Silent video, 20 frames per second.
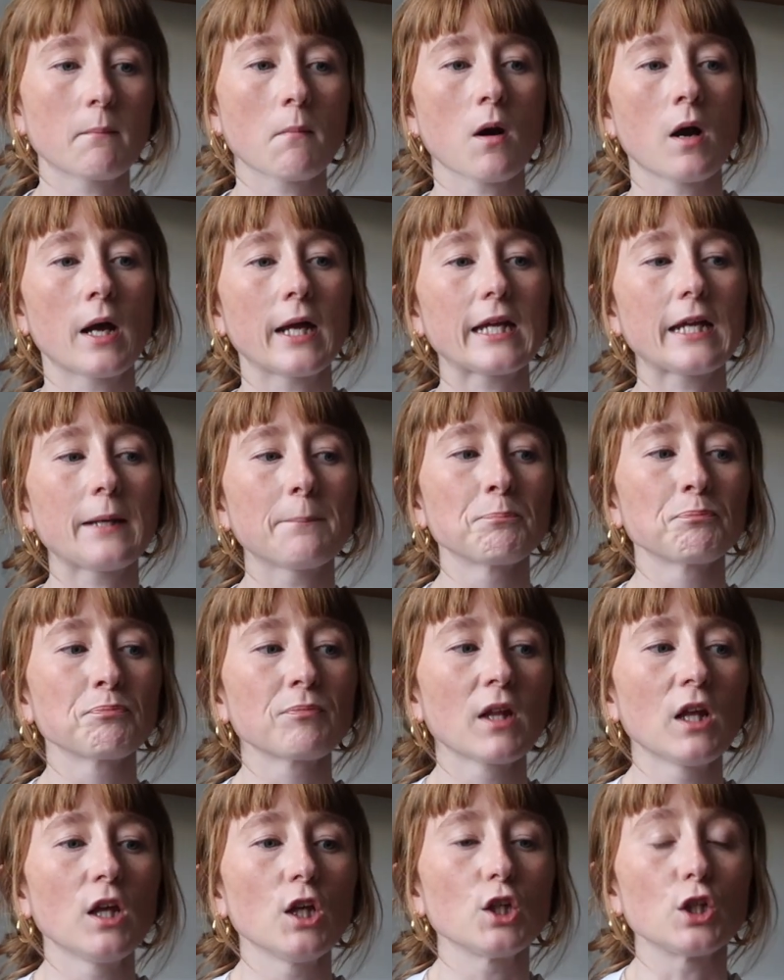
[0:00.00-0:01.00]
my
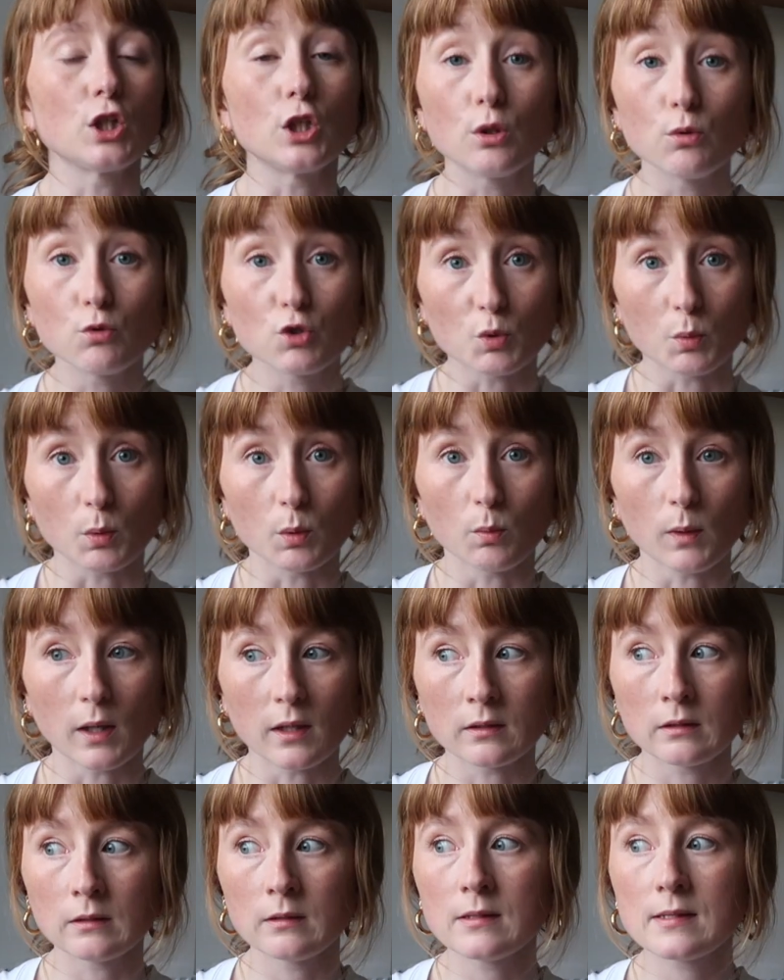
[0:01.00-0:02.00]
usual
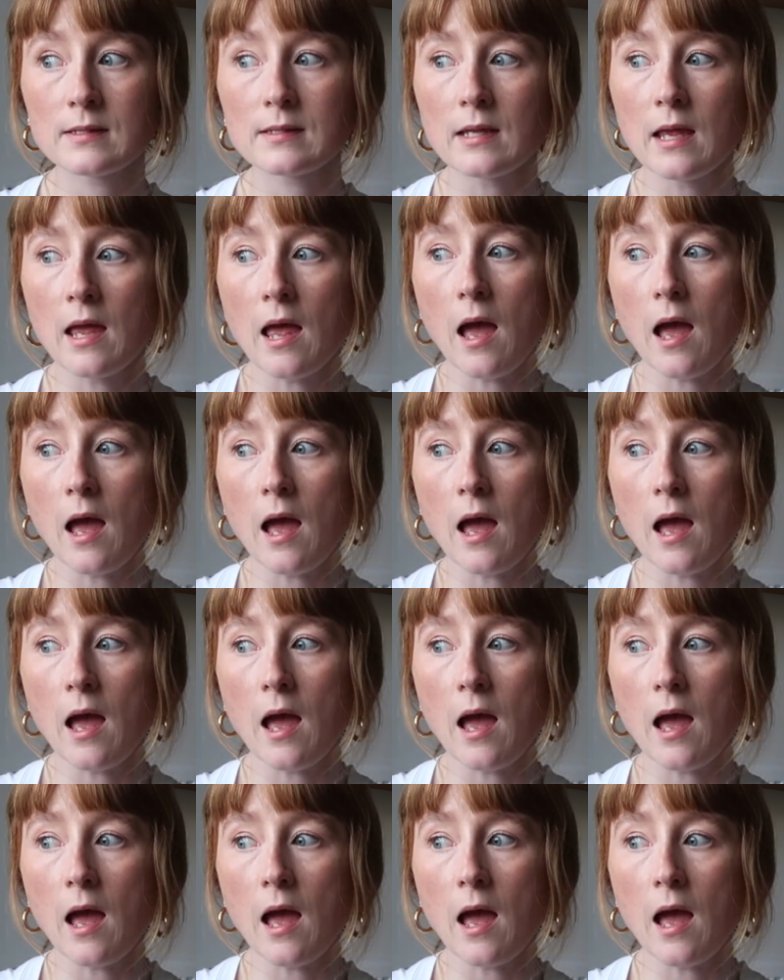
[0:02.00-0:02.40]
ones,